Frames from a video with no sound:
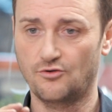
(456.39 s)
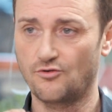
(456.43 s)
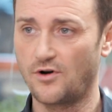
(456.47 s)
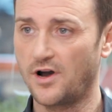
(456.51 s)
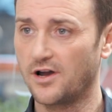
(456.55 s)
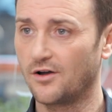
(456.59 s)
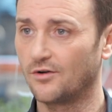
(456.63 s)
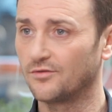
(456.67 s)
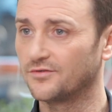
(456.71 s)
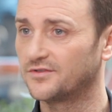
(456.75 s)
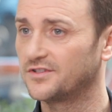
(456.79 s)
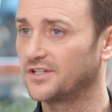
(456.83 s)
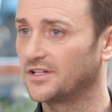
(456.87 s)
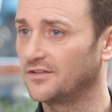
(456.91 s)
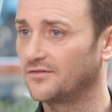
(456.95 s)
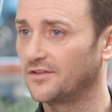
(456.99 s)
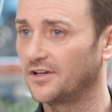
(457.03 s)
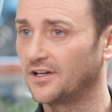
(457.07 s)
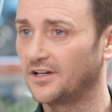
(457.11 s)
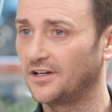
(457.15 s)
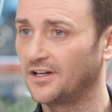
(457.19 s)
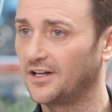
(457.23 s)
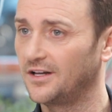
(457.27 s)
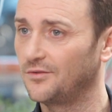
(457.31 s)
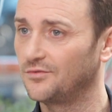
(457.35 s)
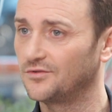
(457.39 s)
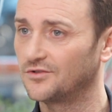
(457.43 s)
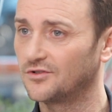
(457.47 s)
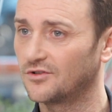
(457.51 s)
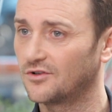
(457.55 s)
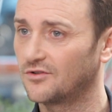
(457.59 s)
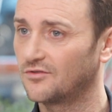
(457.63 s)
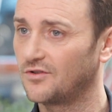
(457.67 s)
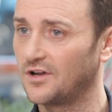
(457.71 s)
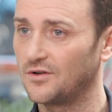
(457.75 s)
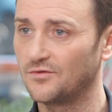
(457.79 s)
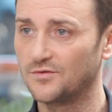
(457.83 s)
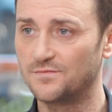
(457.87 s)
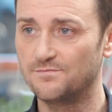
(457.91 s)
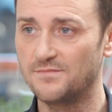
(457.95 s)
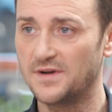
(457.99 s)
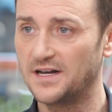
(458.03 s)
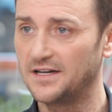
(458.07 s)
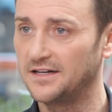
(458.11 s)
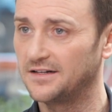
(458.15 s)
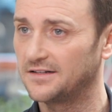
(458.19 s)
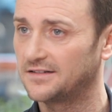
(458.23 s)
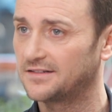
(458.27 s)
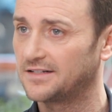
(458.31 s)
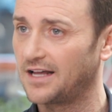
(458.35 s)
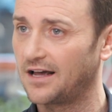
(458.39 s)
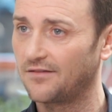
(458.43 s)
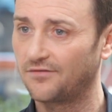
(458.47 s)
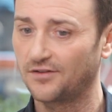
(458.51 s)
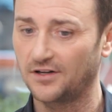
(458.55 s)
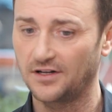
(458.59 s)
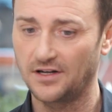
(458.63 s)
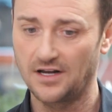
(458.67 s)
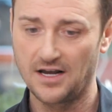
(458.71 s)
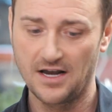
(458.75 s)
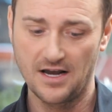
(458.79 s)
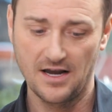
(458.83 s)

great on TV. He was a, he was media savvy.